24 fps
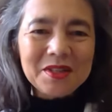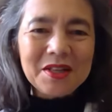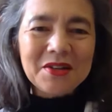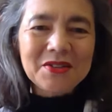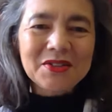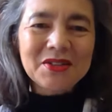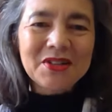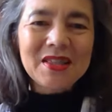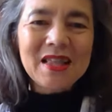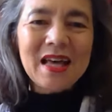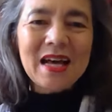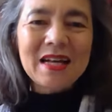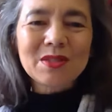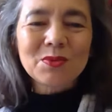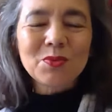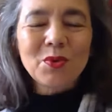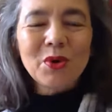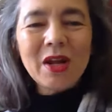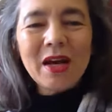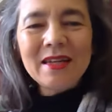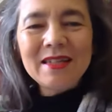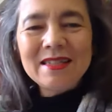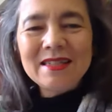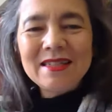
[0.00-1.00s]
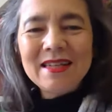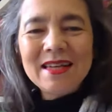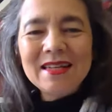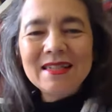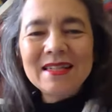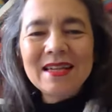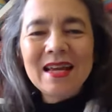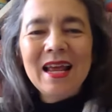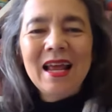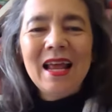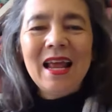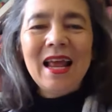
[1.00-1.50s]
So that's what I
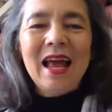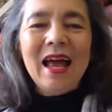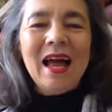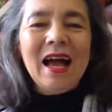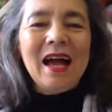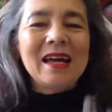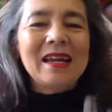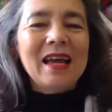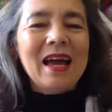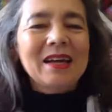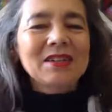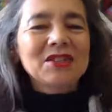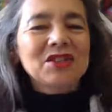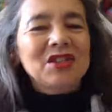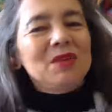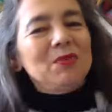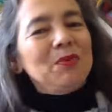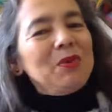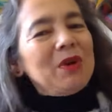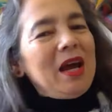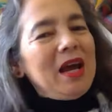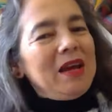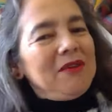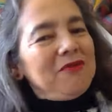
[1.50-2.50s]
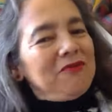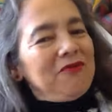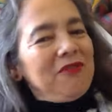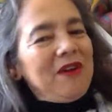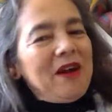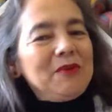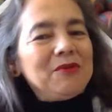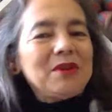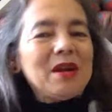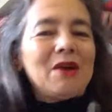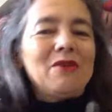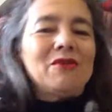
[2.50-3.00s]
did. And actually what I
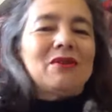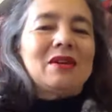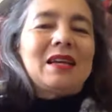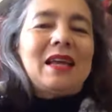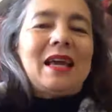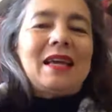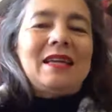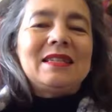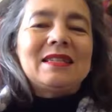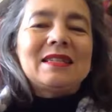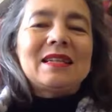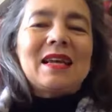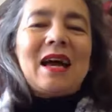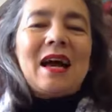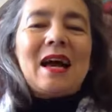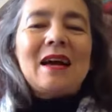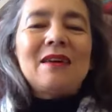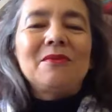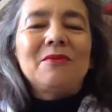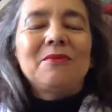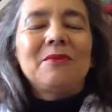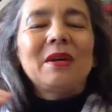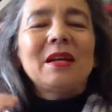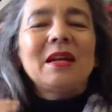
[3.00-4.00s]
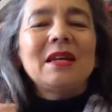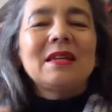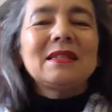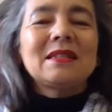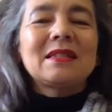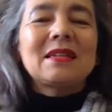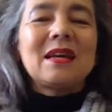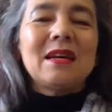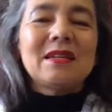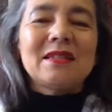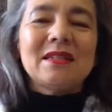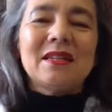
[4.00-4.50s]
found out later when I
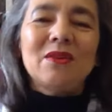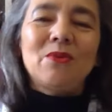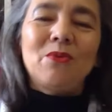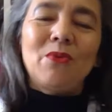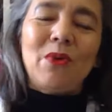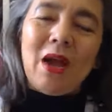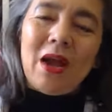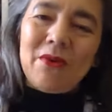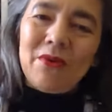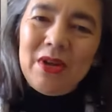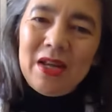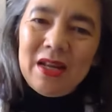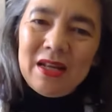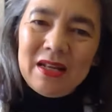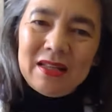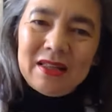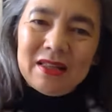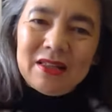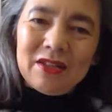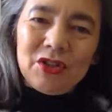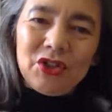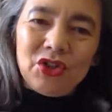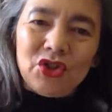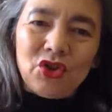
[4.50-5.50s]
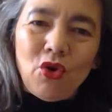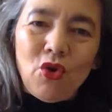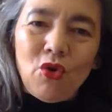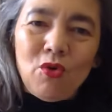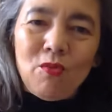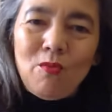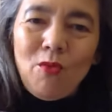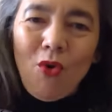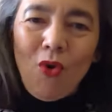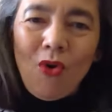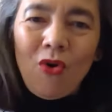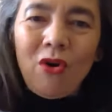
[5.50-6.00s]
started wearing the shawl
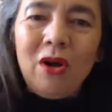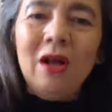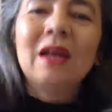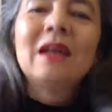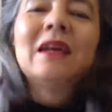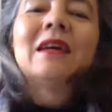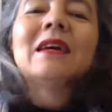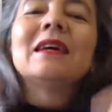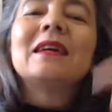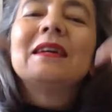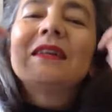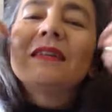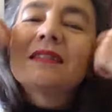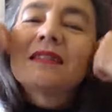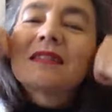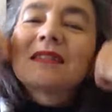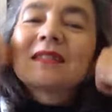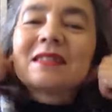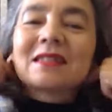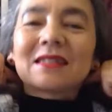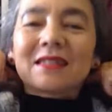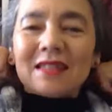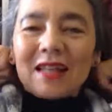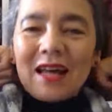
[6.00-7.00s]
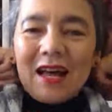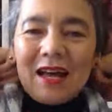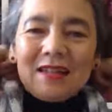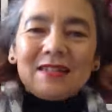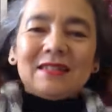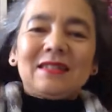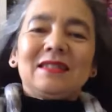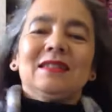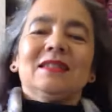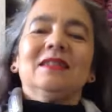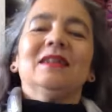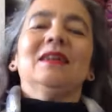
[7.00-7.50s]
more is
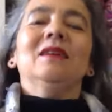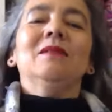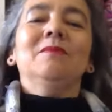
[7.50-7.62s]
that